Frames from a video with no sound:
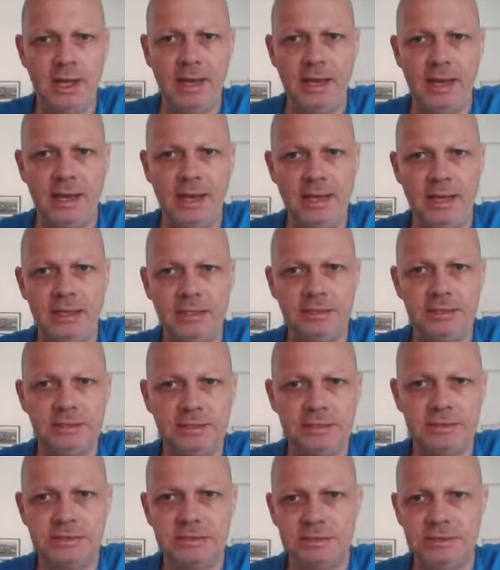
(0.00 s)

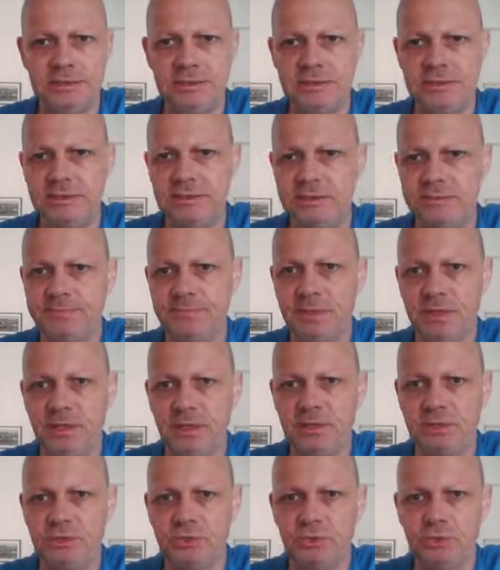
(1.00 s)
And it is
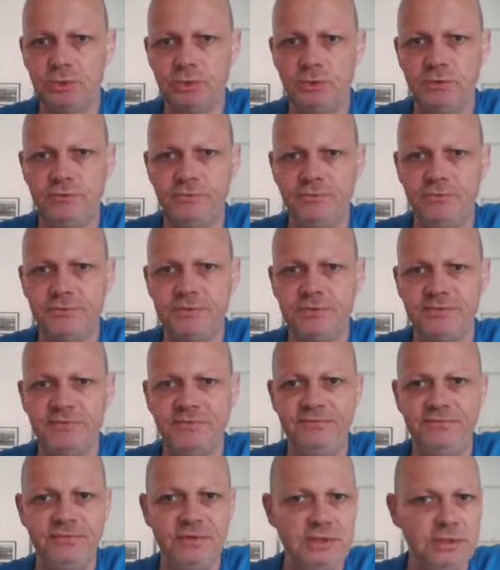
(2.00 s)
part of the
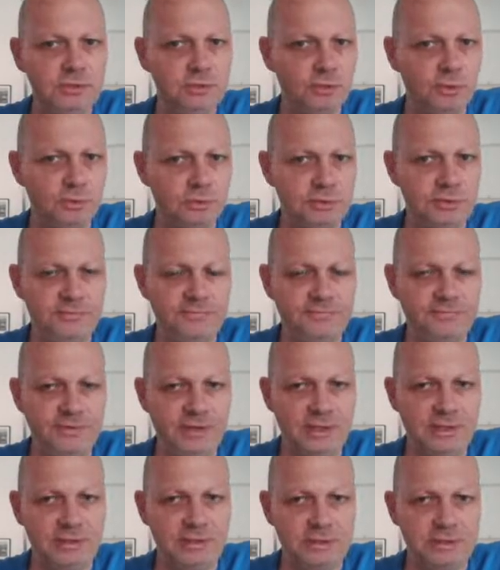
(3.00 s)
Philidor
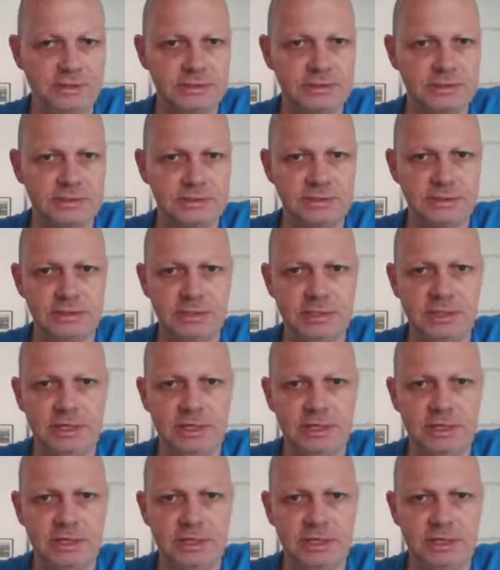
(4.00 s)
defense,